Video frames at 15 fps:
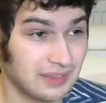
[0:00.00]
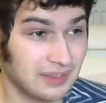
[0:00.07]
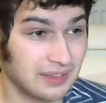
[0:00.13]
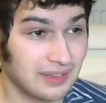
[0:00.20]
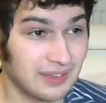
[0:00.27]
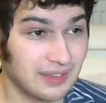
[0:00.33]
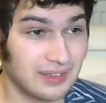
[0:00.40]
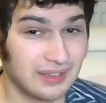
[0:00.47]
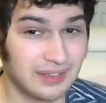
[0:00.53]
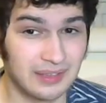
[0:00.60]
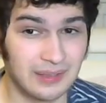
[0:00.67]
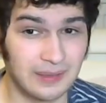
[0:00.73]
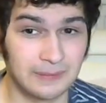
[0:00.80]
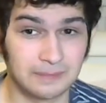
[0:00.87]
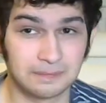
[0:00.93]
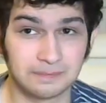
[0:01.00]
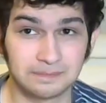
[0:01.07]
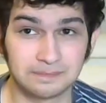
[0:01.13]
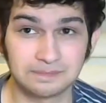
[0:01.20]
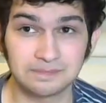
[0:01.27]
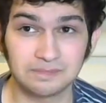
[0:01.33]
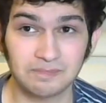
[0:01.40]
around
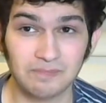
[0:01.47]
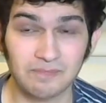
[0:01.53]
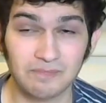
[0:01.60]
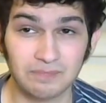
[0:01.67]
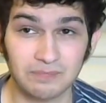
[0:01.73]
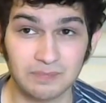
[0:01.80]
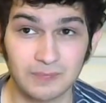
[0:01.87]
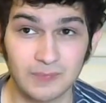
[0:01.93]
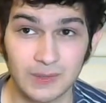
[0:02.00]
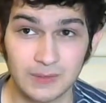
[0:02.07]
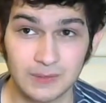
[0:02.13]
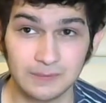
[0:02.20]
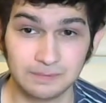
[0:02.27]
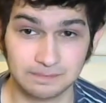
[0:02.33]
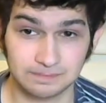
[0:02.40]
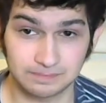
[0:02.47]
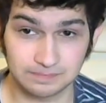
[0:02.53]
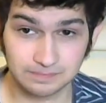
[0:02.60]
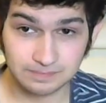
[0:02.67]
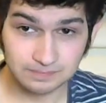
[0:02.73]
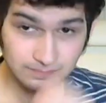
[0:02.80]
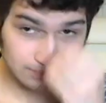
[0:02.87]
2009 poll, it was